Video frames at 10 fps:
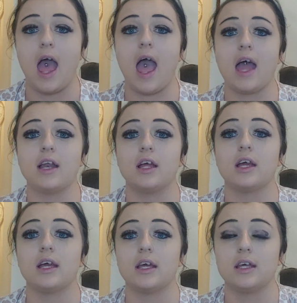
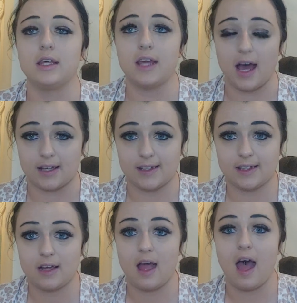And
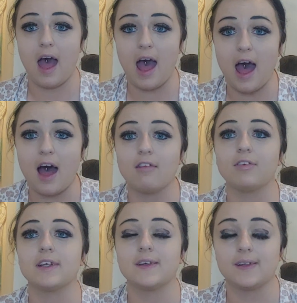yes, have
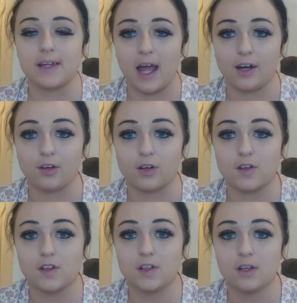
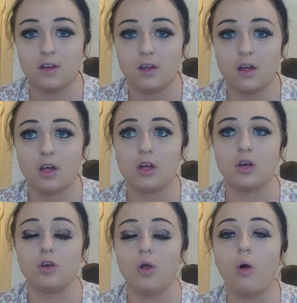standards.
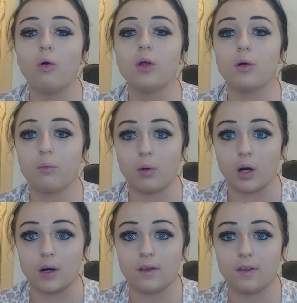Know your
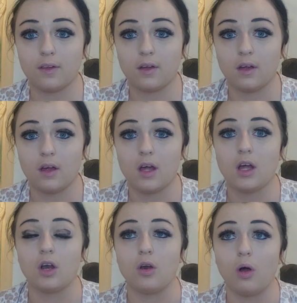worth.
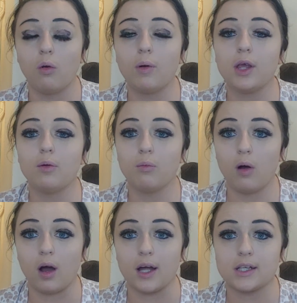Know what you
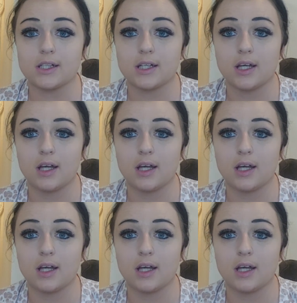want.